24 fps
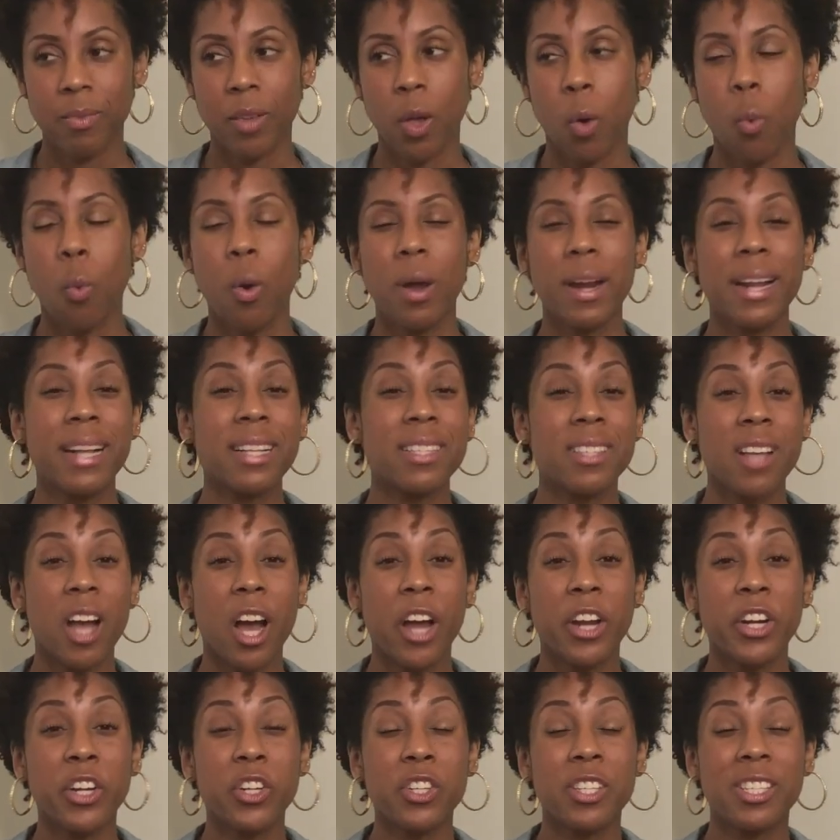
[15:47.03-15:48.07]
wanting to
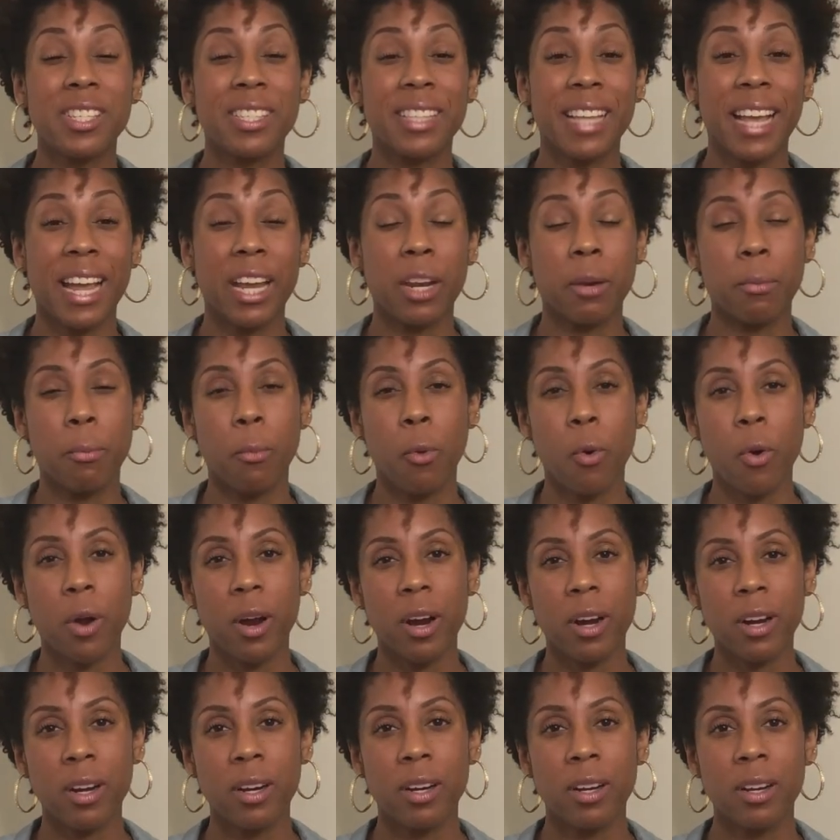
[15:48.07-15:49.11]
understand more.